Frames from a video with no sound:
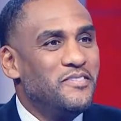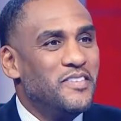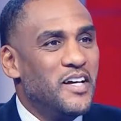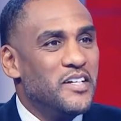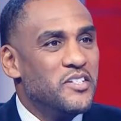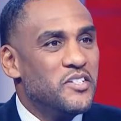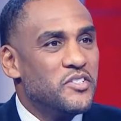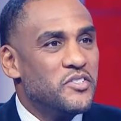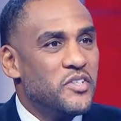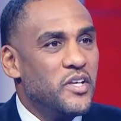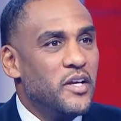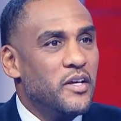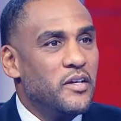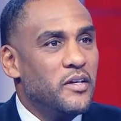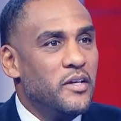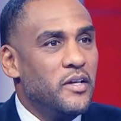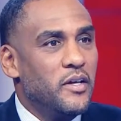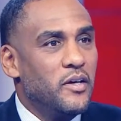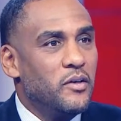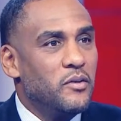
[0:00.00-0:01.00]
I just think,
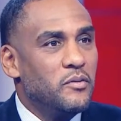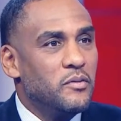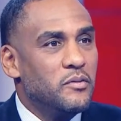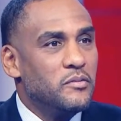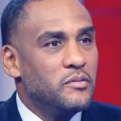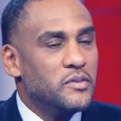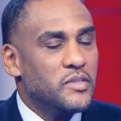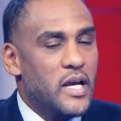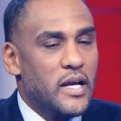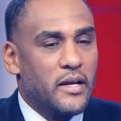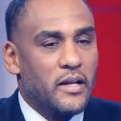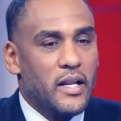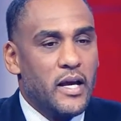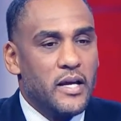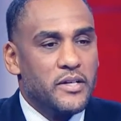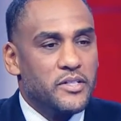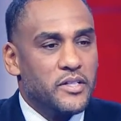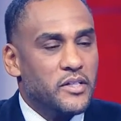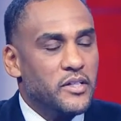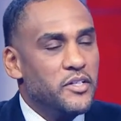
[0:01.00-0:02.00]
you know,
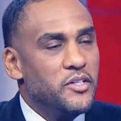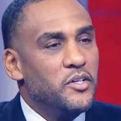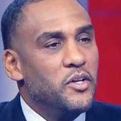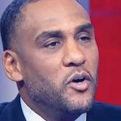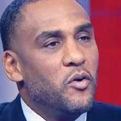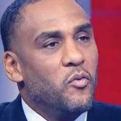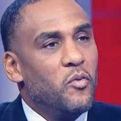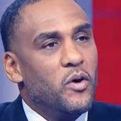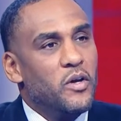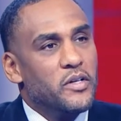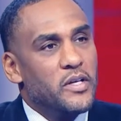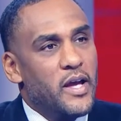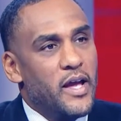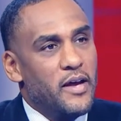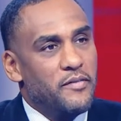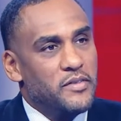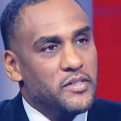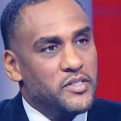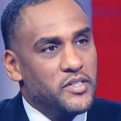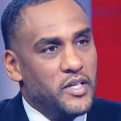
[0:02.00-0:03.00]
psychologically, you don't want to
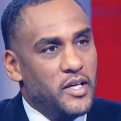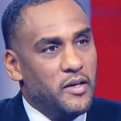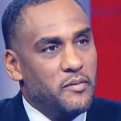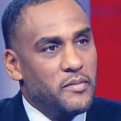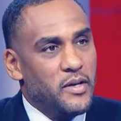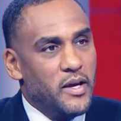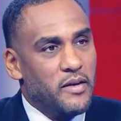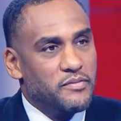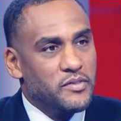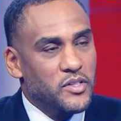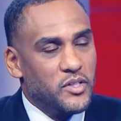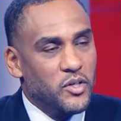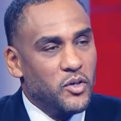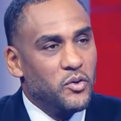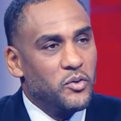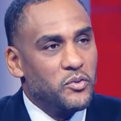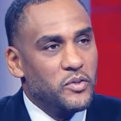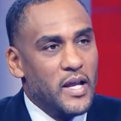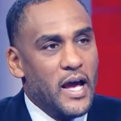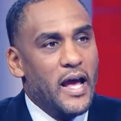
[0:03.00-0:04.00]
have a team that has to
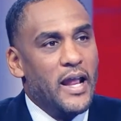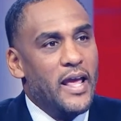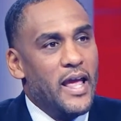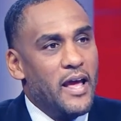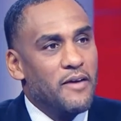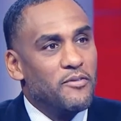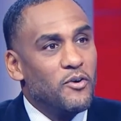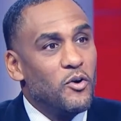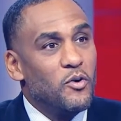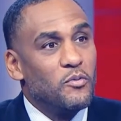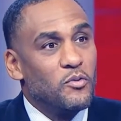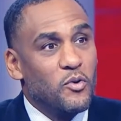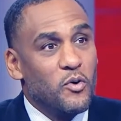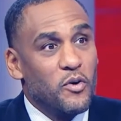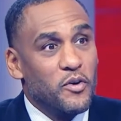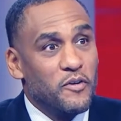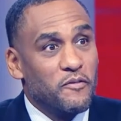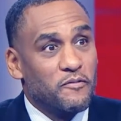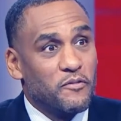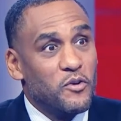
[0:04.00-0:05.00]
go not have home
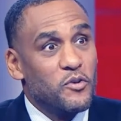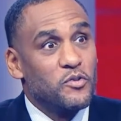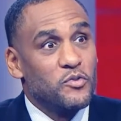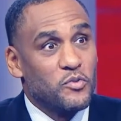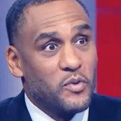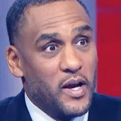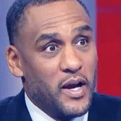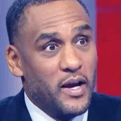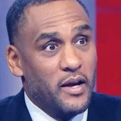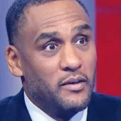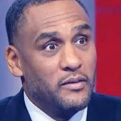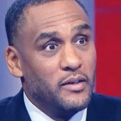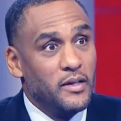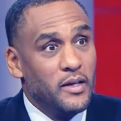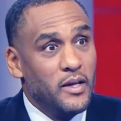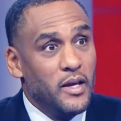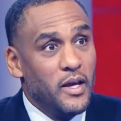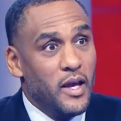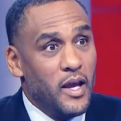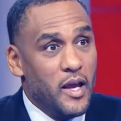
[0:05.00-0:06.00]
court in the first round
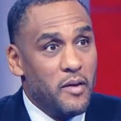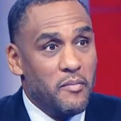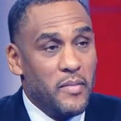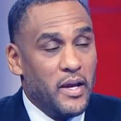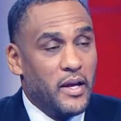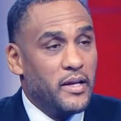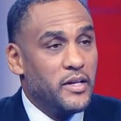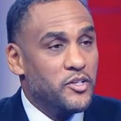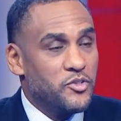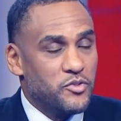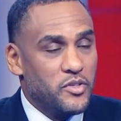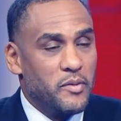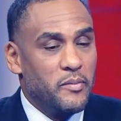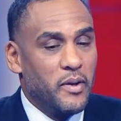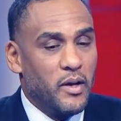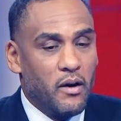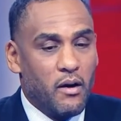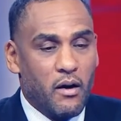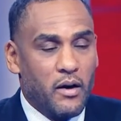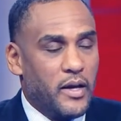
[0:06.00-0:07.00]
and make it
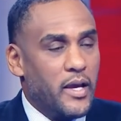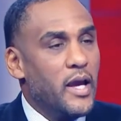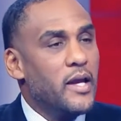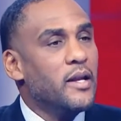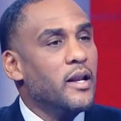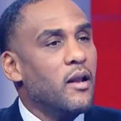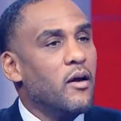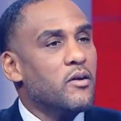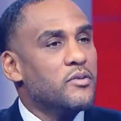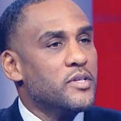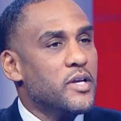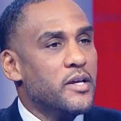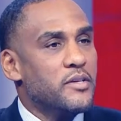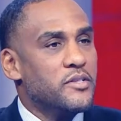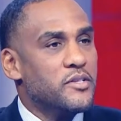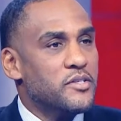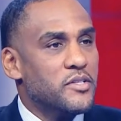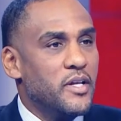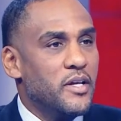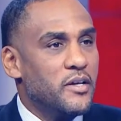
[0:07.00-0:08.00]
extremely hard. Can the Los
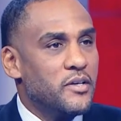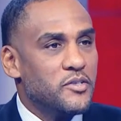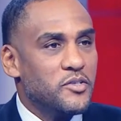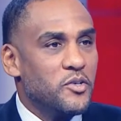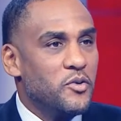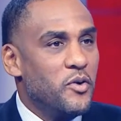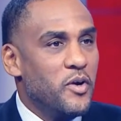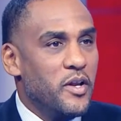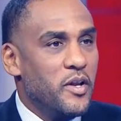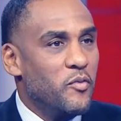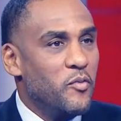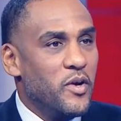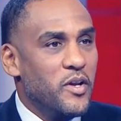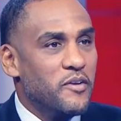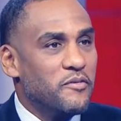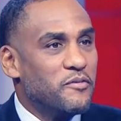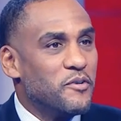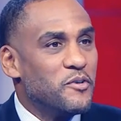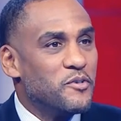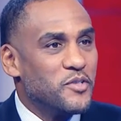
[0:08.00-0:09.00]
Angeles Lakers go in and win
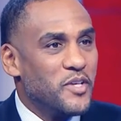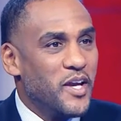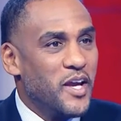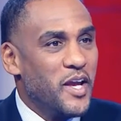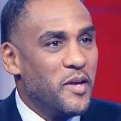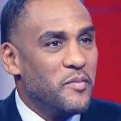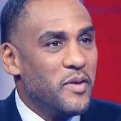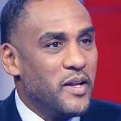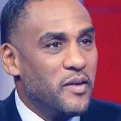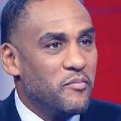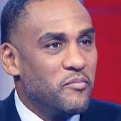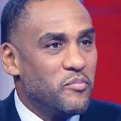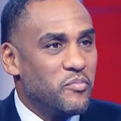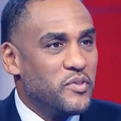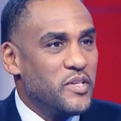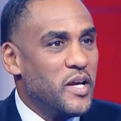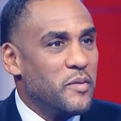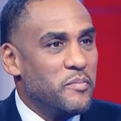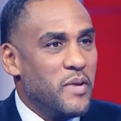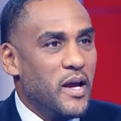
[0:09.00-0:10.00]
the first game and
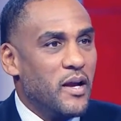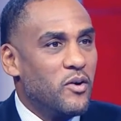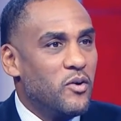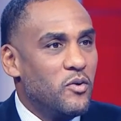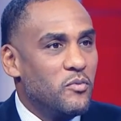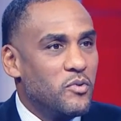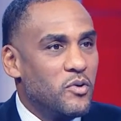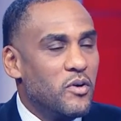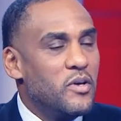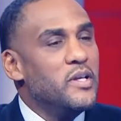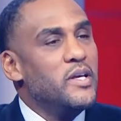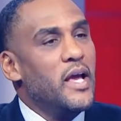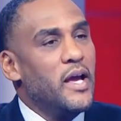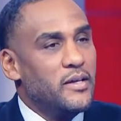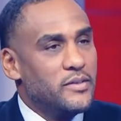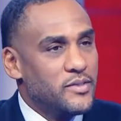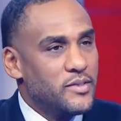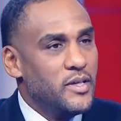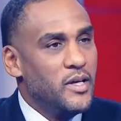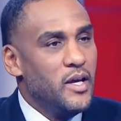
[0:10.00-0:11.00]
take back home court?
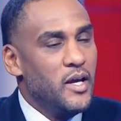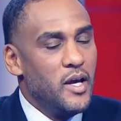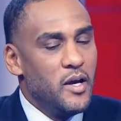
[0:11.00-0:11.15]
Yes.